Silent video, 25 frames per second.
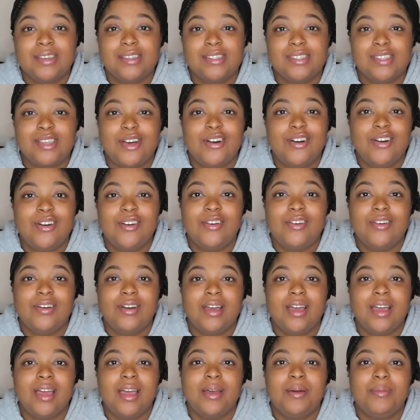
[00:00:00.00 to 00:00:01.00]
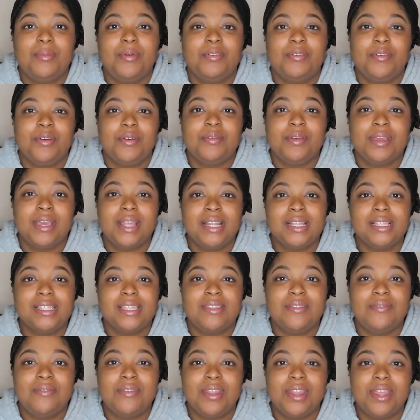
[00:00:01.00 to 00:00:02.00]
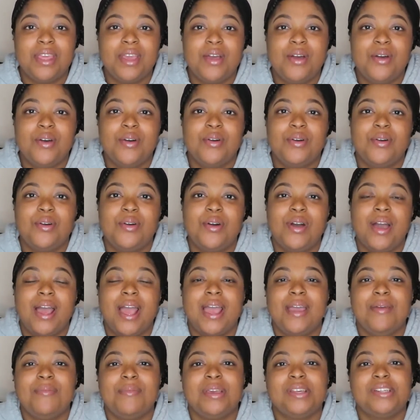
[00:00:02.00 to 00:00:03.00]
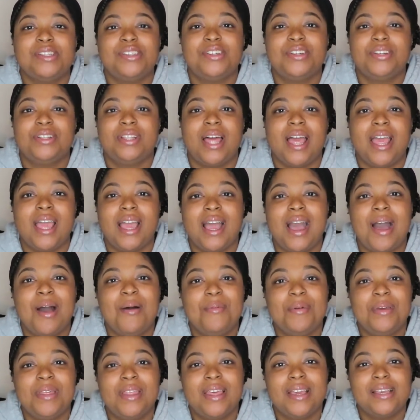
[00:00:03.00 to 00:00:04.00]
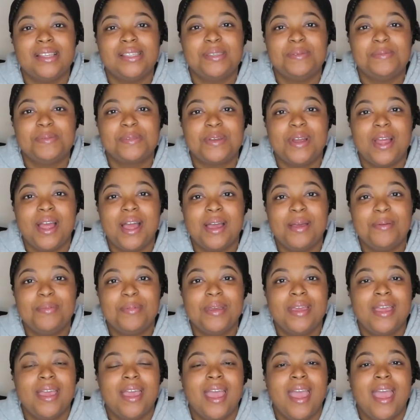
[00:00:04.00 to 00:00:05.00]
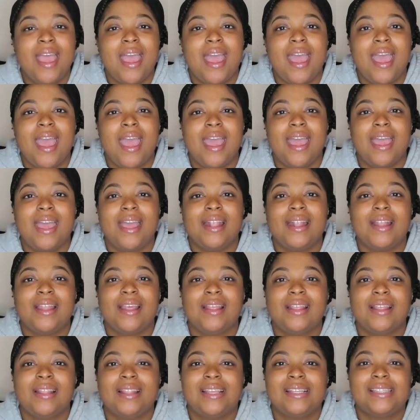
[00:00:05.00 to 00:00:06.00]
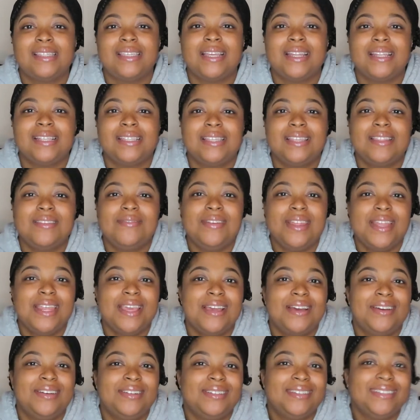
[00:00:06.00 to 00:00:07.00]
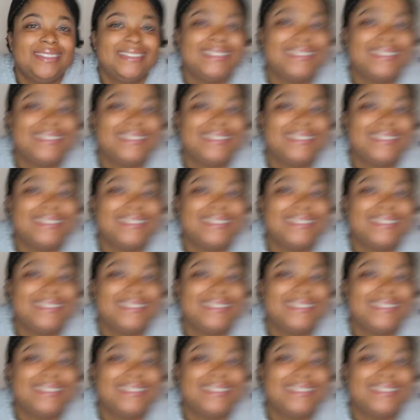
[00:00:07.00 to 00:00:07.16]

So before we get into the video, go ahead and make sure you like, comment, and subscribe, and let's get into the video.